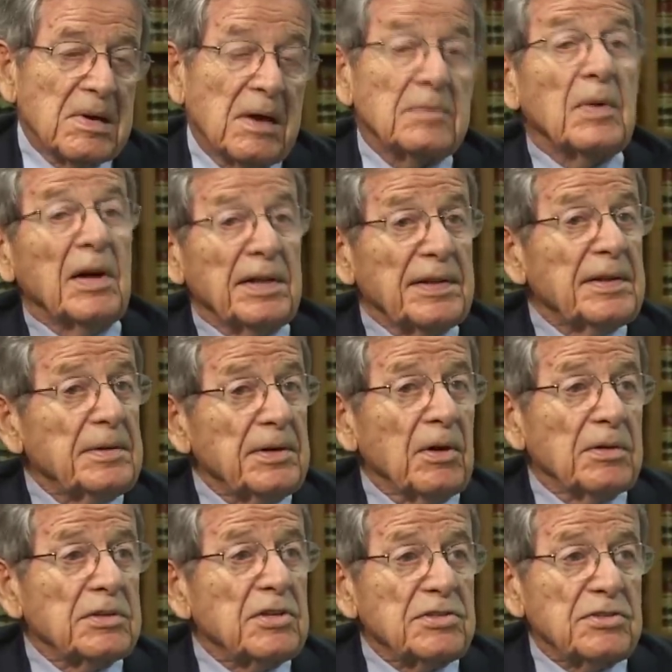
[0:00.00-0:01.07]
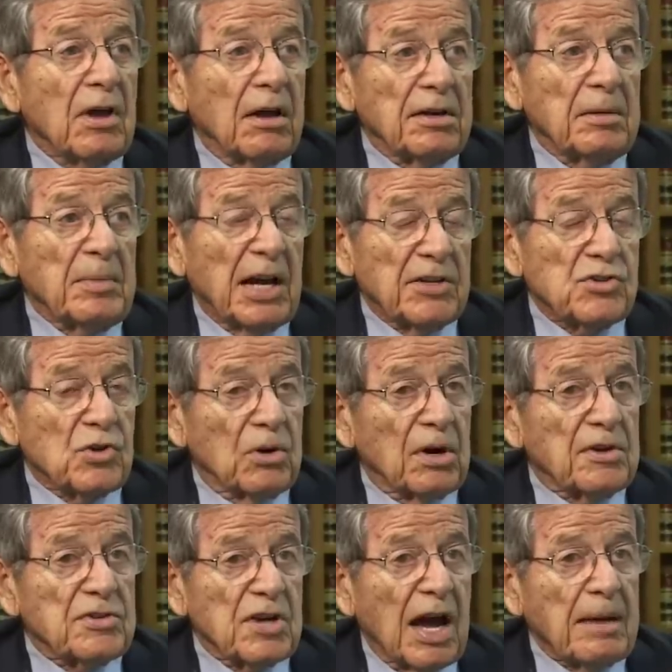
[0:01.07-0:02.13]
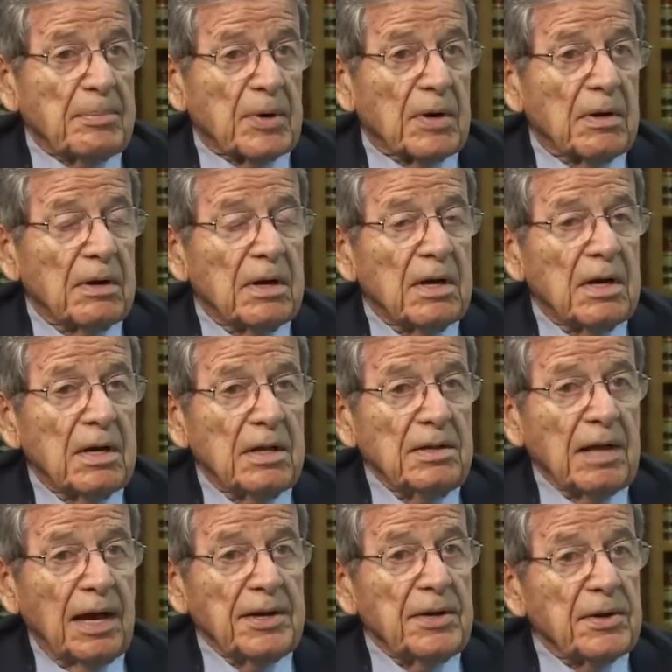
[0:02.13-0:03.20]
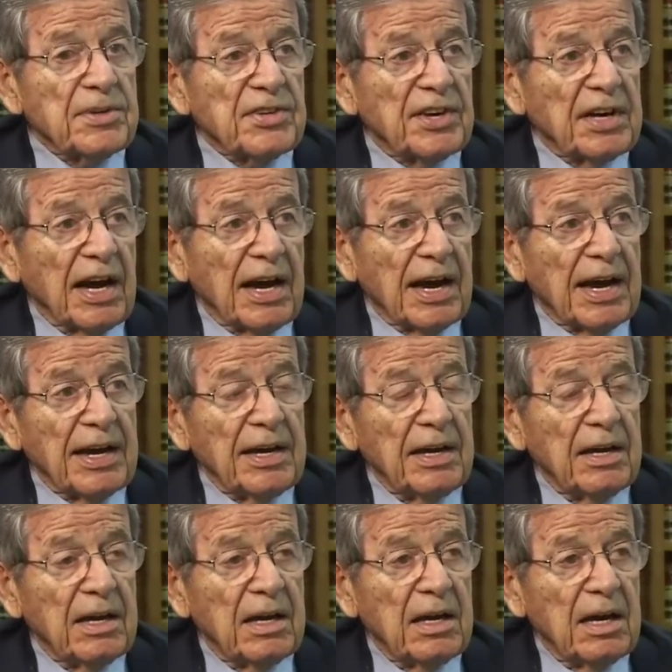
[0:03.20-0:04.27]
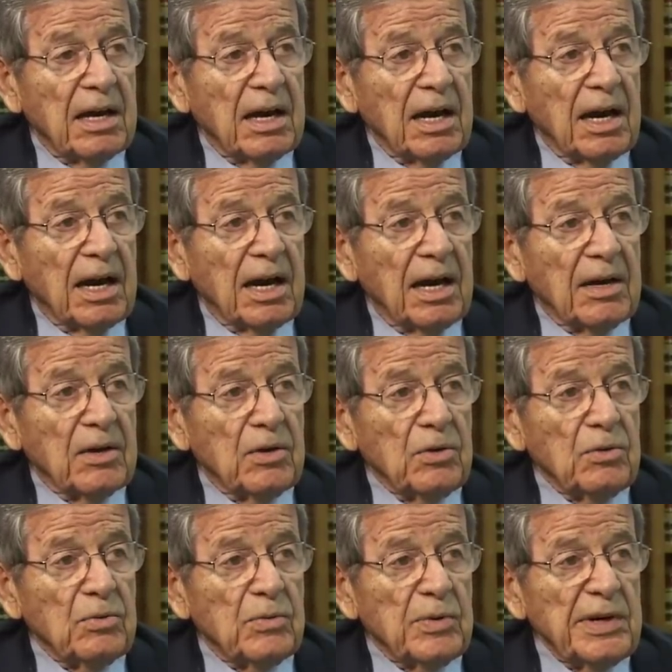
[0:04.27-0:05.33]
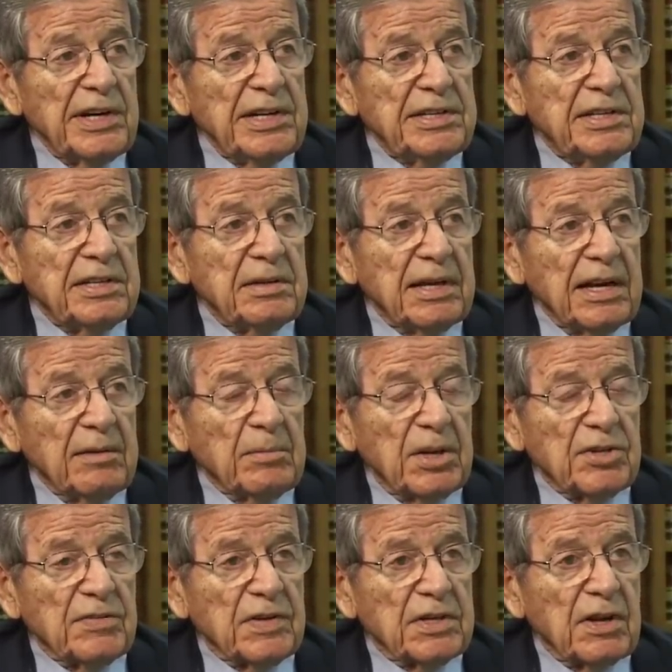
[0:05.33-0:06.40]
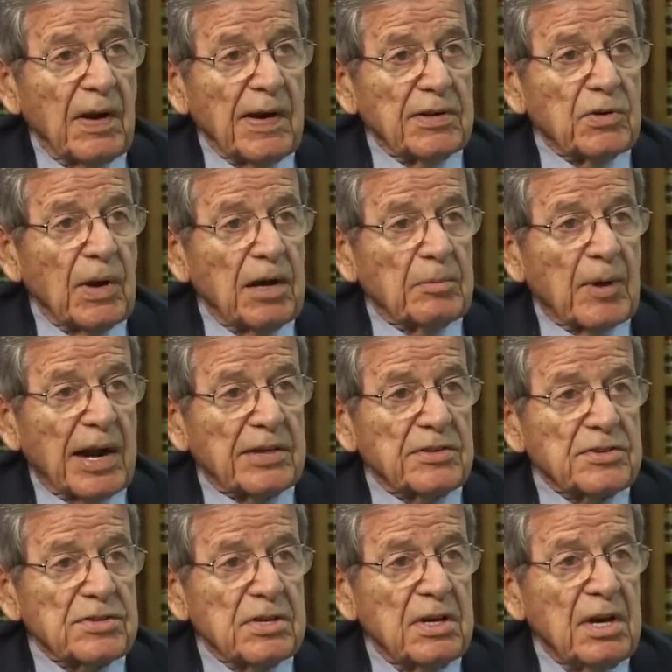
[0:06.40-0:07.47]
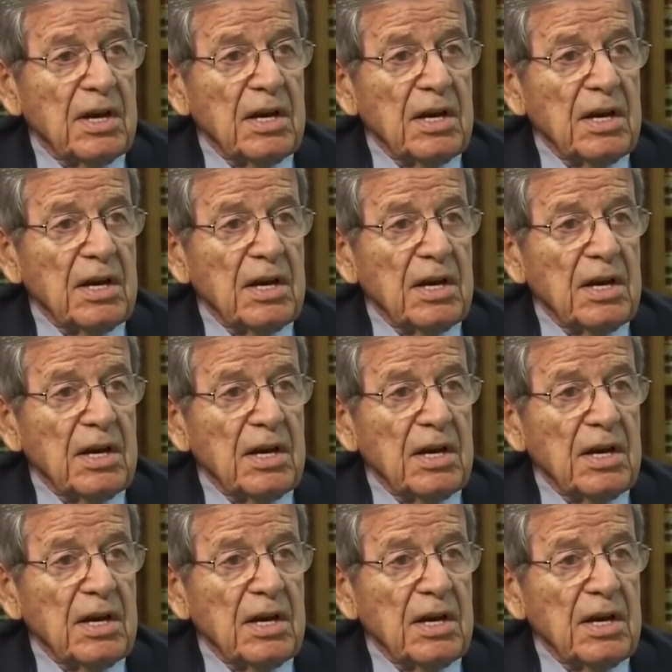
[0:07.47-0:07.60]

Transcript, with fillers: Well, you know, just talking about George Hopper. Now here's a guy uh, who really didn't have much of a trial practice.